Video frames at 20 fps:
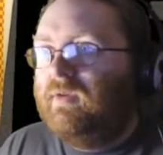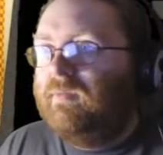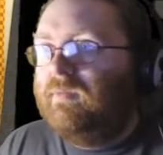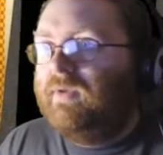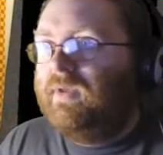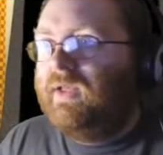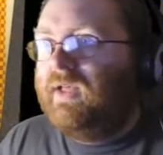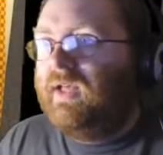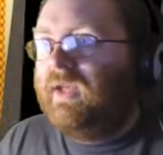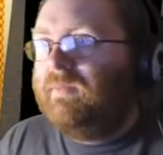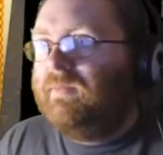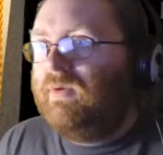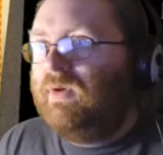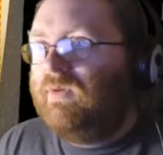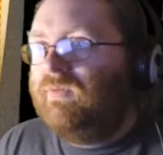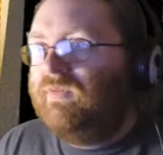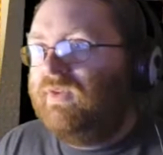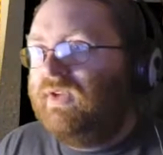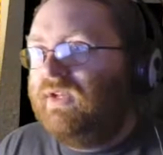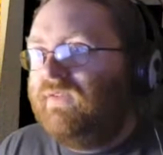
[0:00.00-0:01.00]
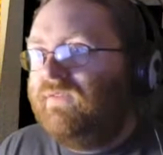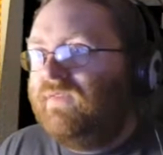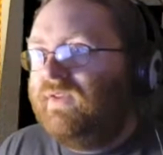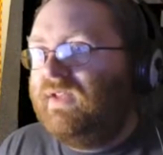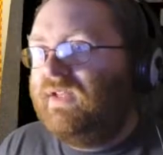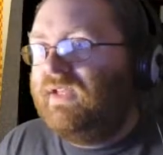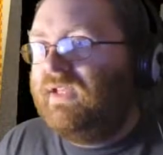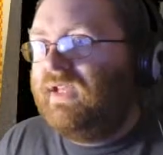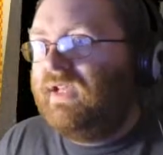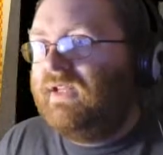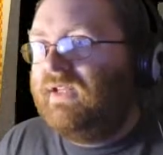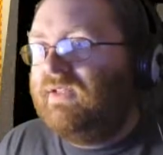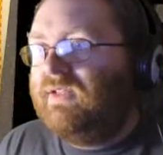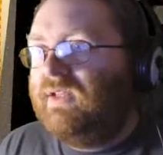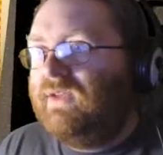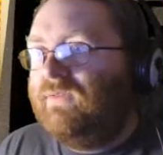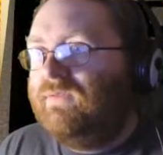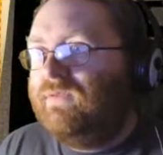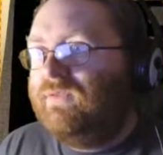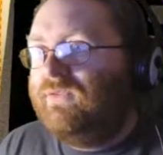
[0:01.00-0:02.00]
But I'm not really feeling any
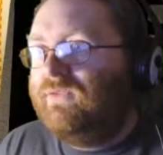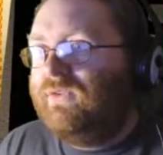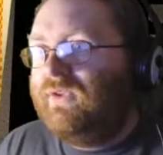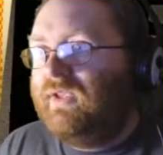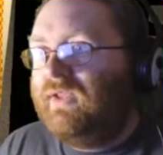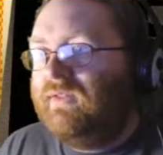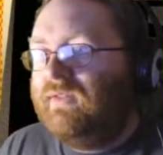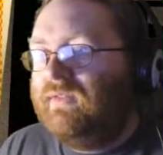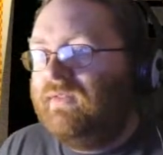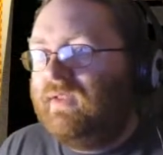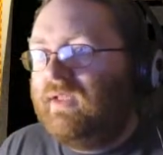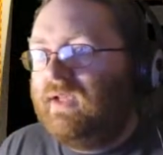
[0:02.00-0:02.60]
difference in